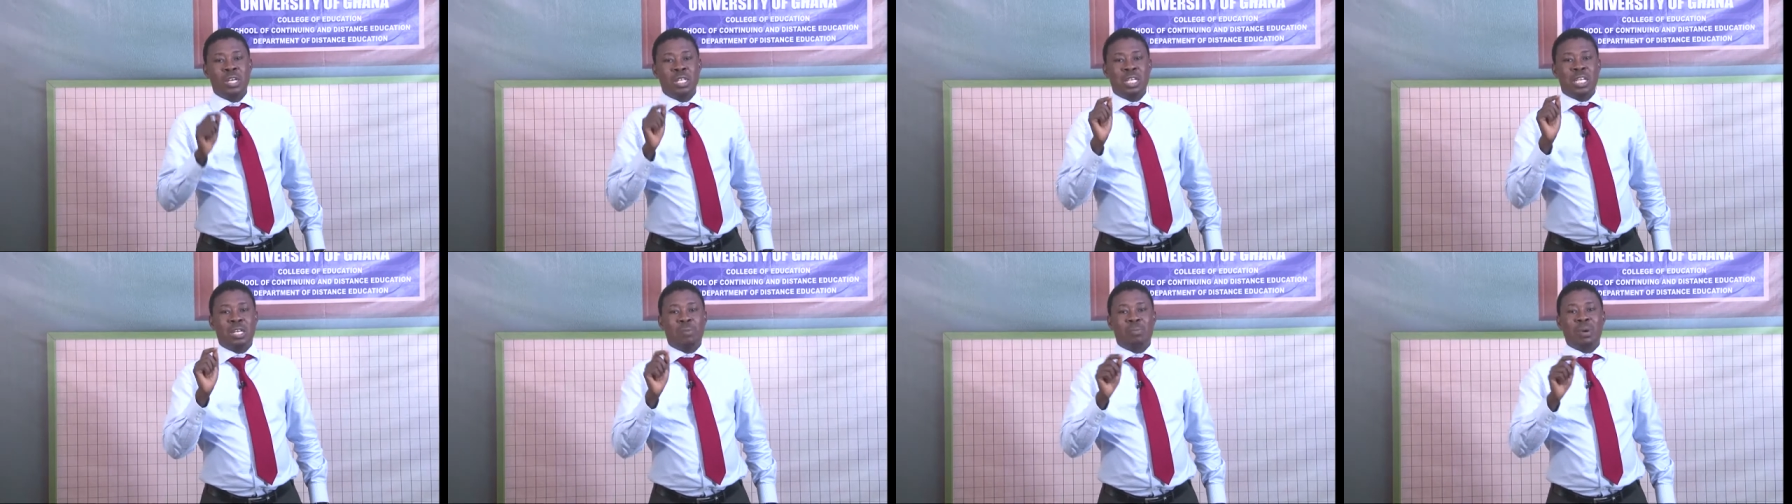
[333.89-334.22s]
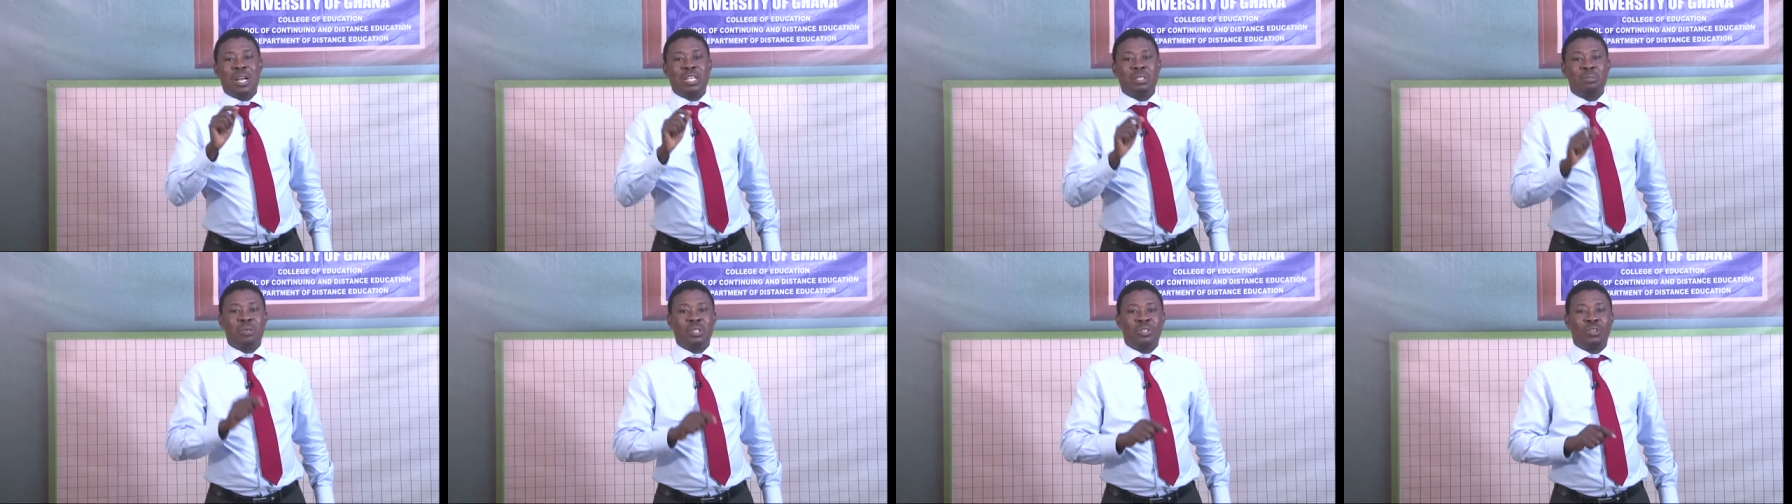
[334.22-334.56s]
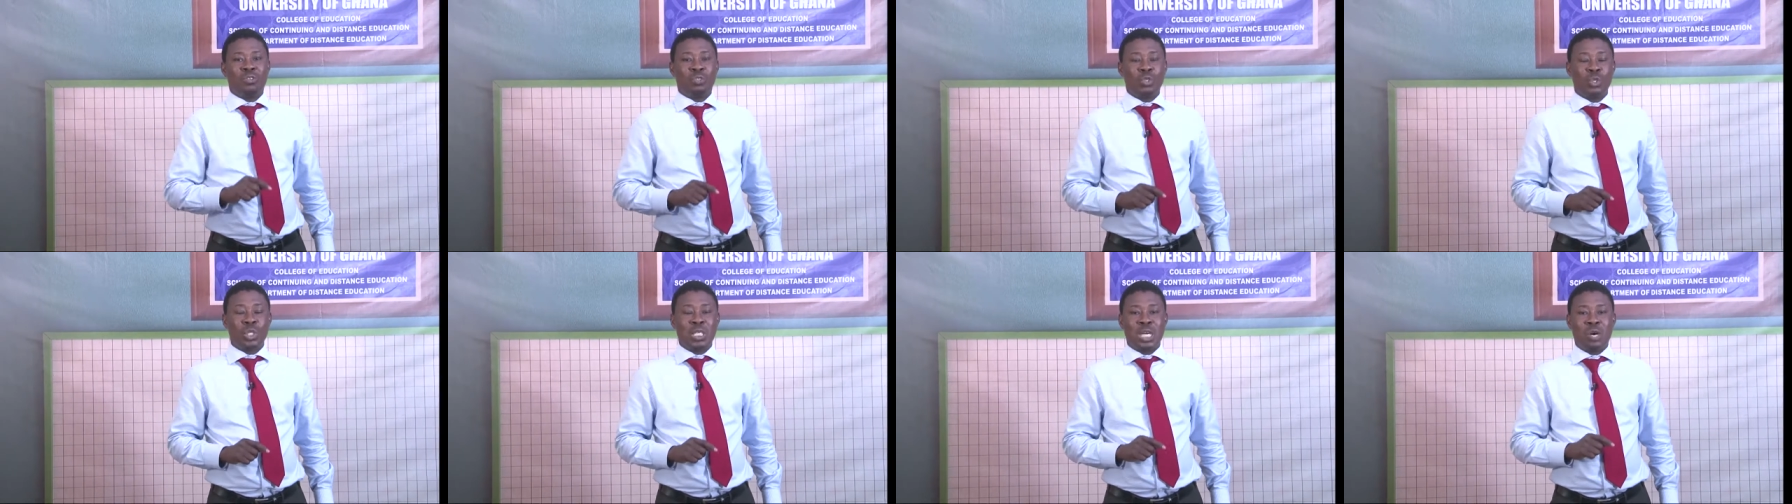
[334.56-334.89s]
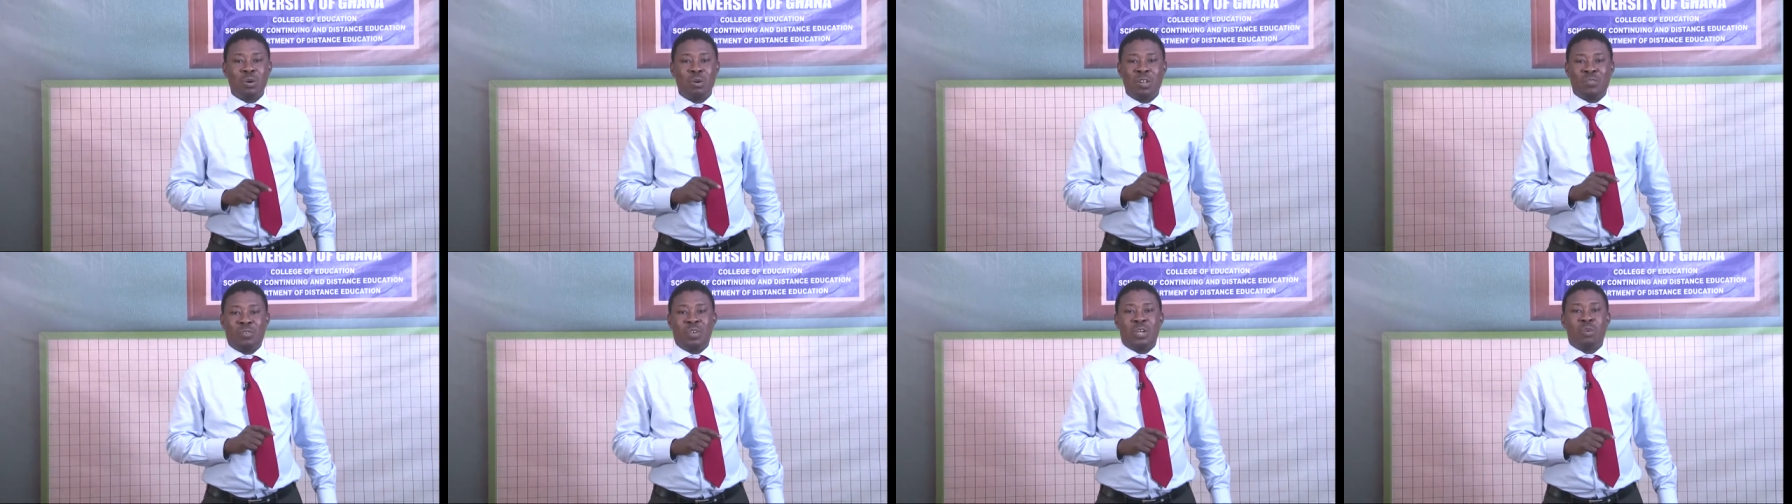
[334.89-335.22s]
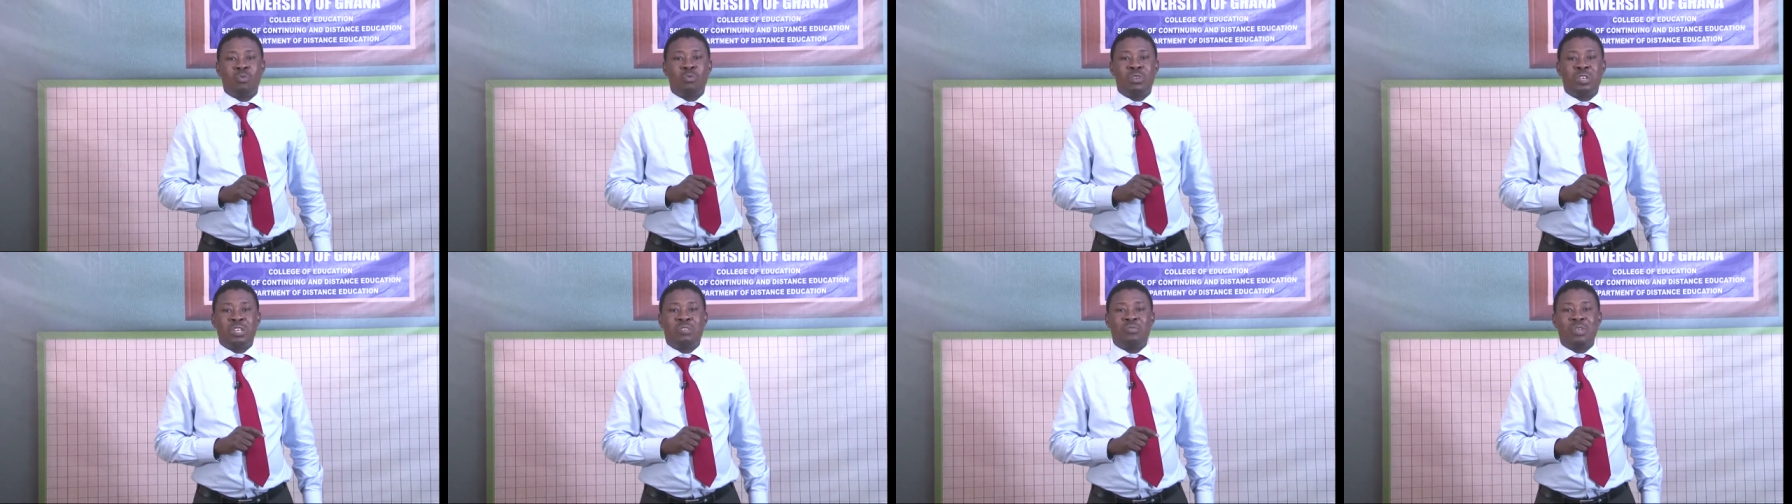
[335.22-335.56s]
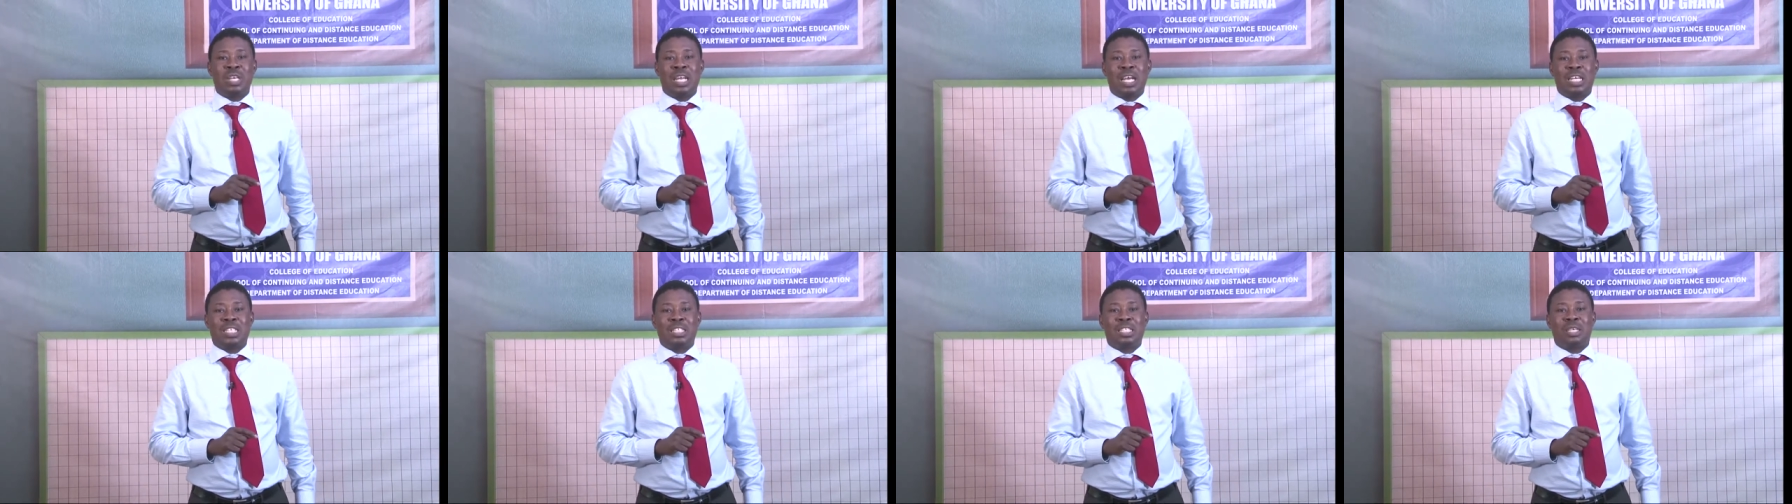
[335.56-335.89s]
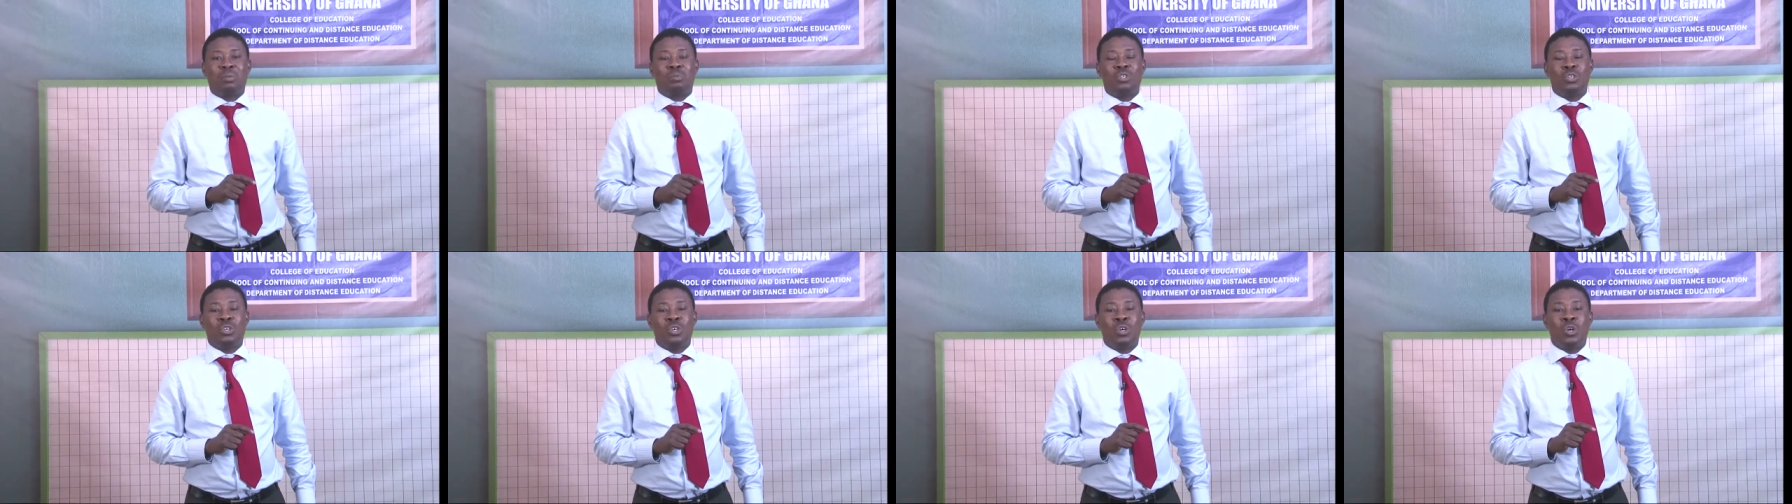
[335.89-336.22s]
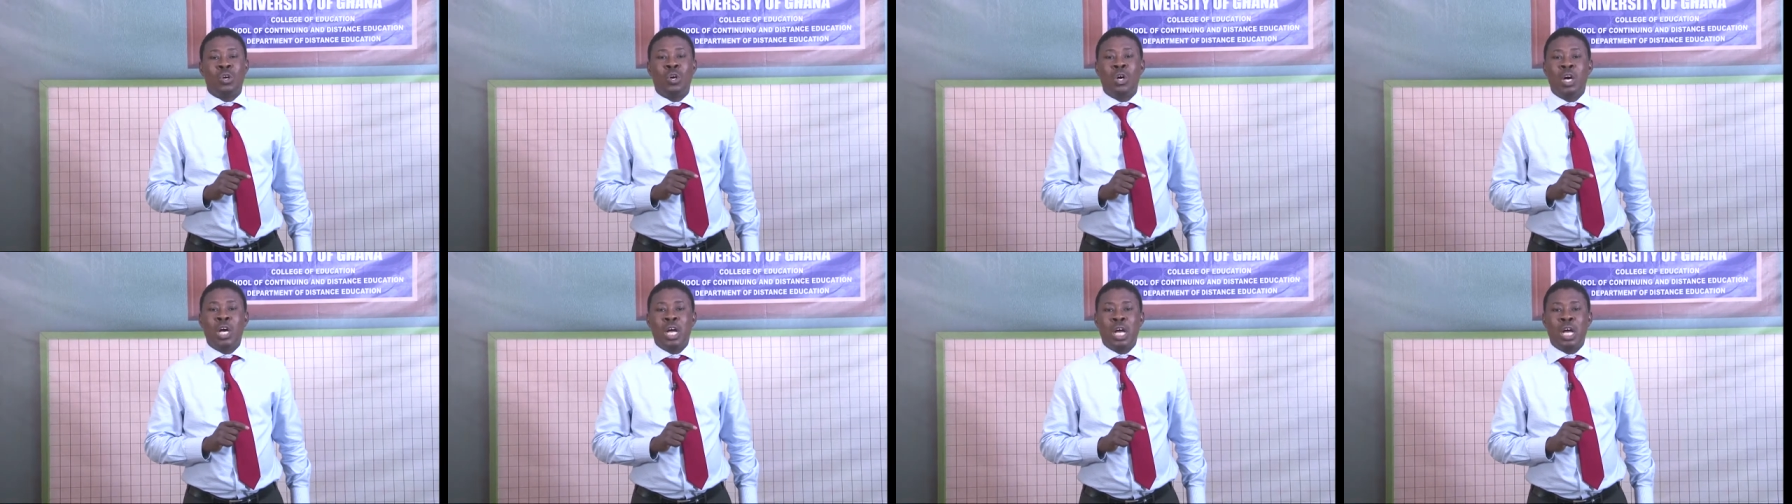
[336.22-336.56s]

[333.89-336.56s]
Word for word: the Department of Social Welfare would even accept your